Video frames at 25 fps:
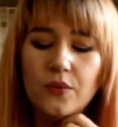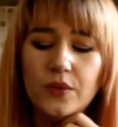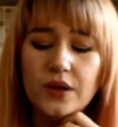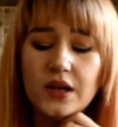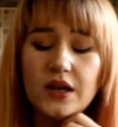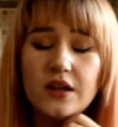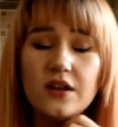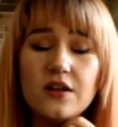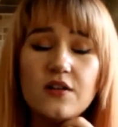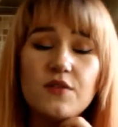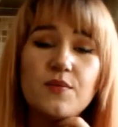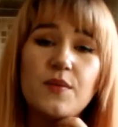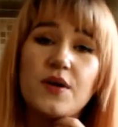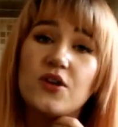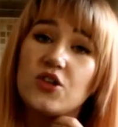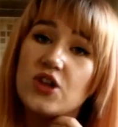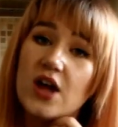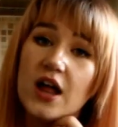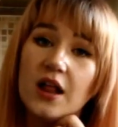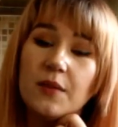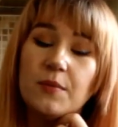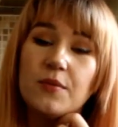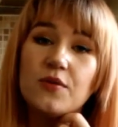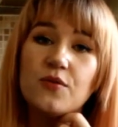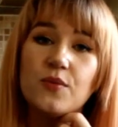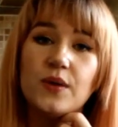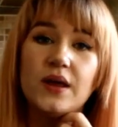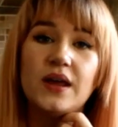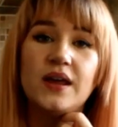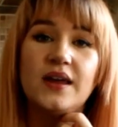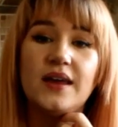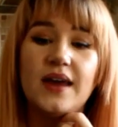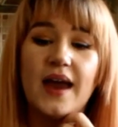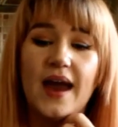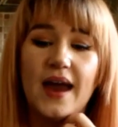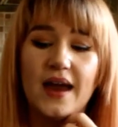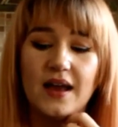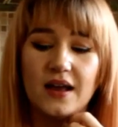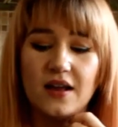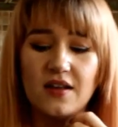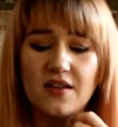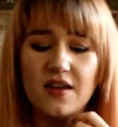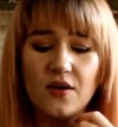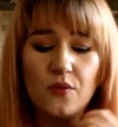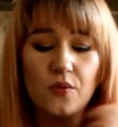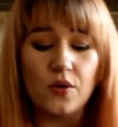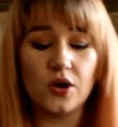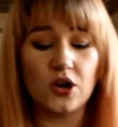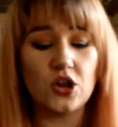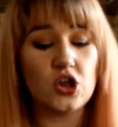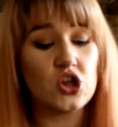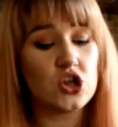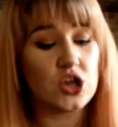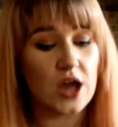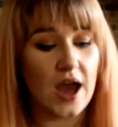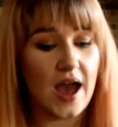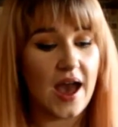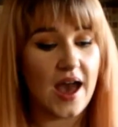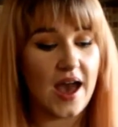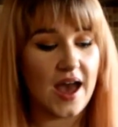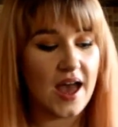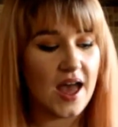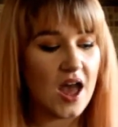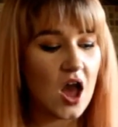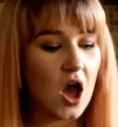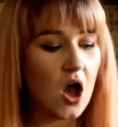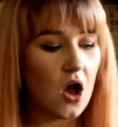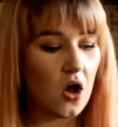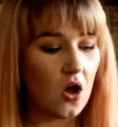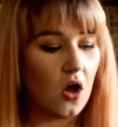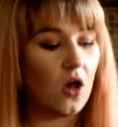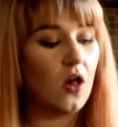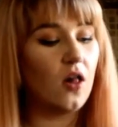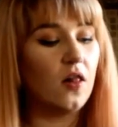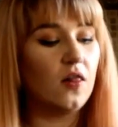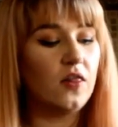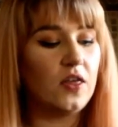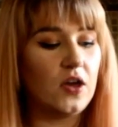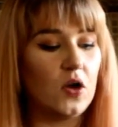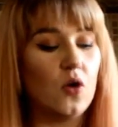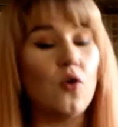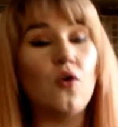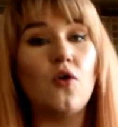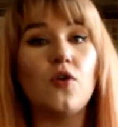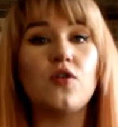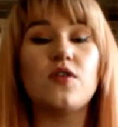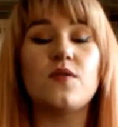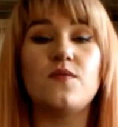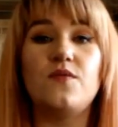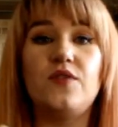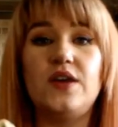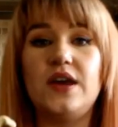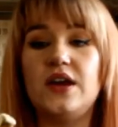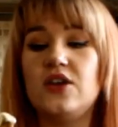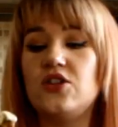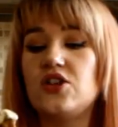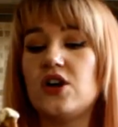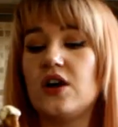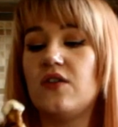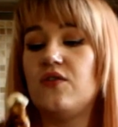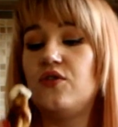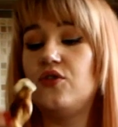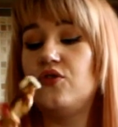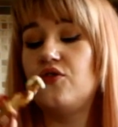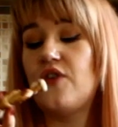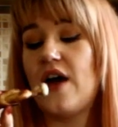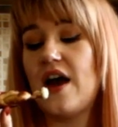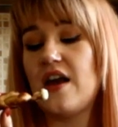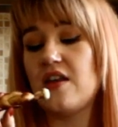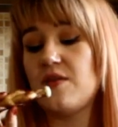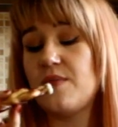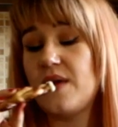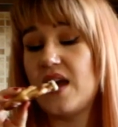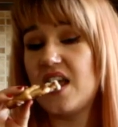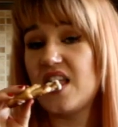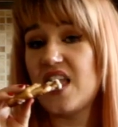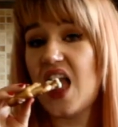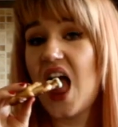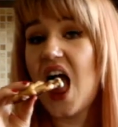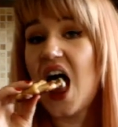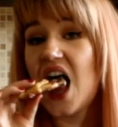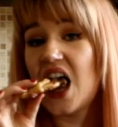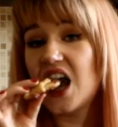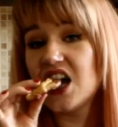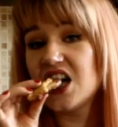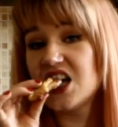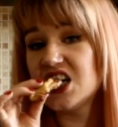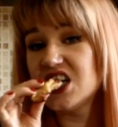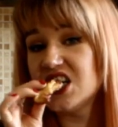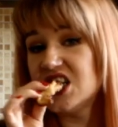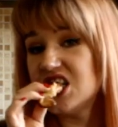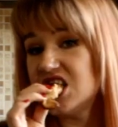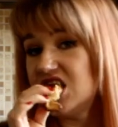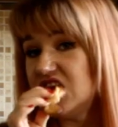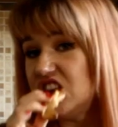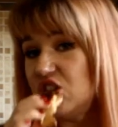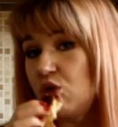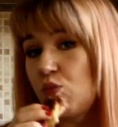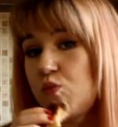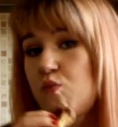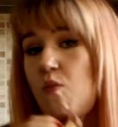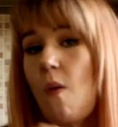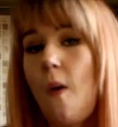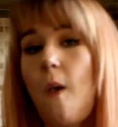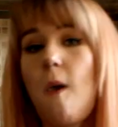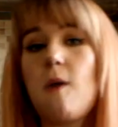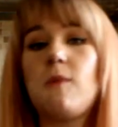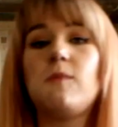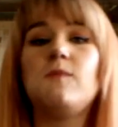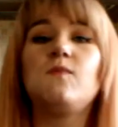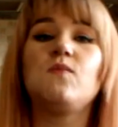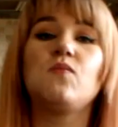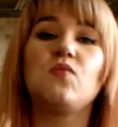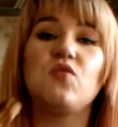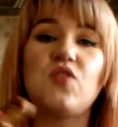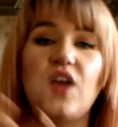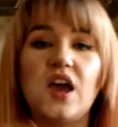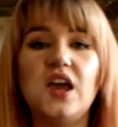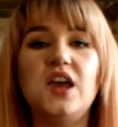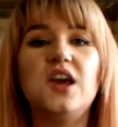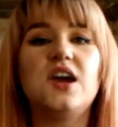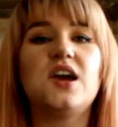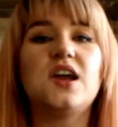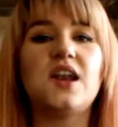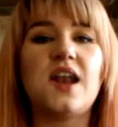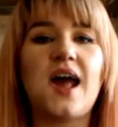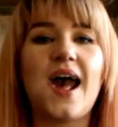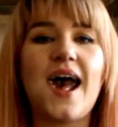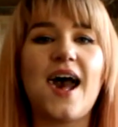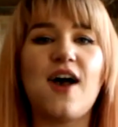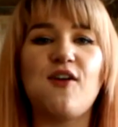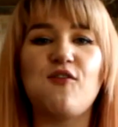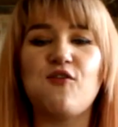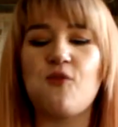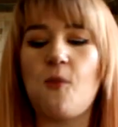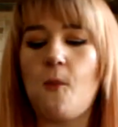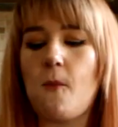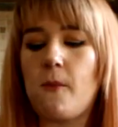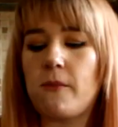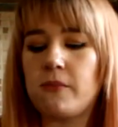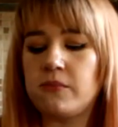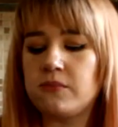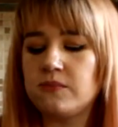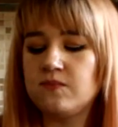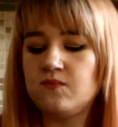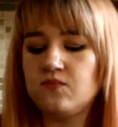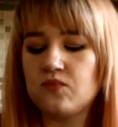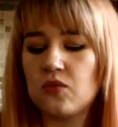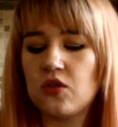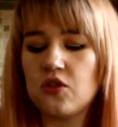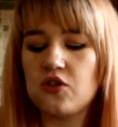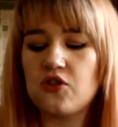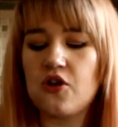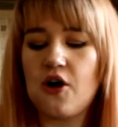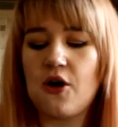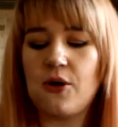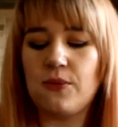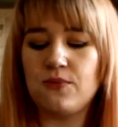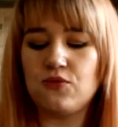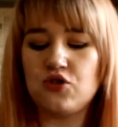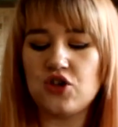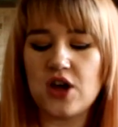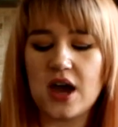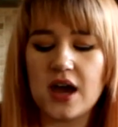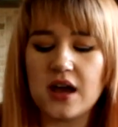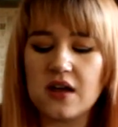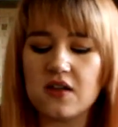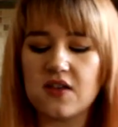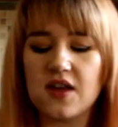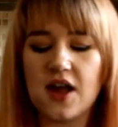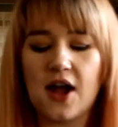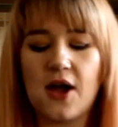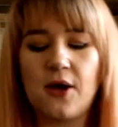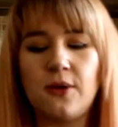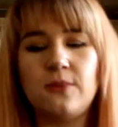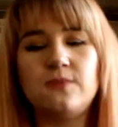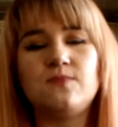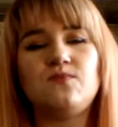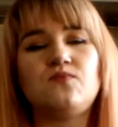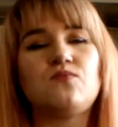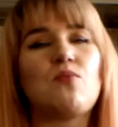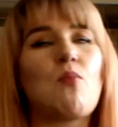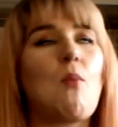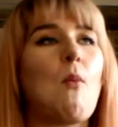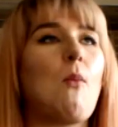We need as much help as we can get because I want to share all the awesome vegan junk food recipes that you can have. So check us out.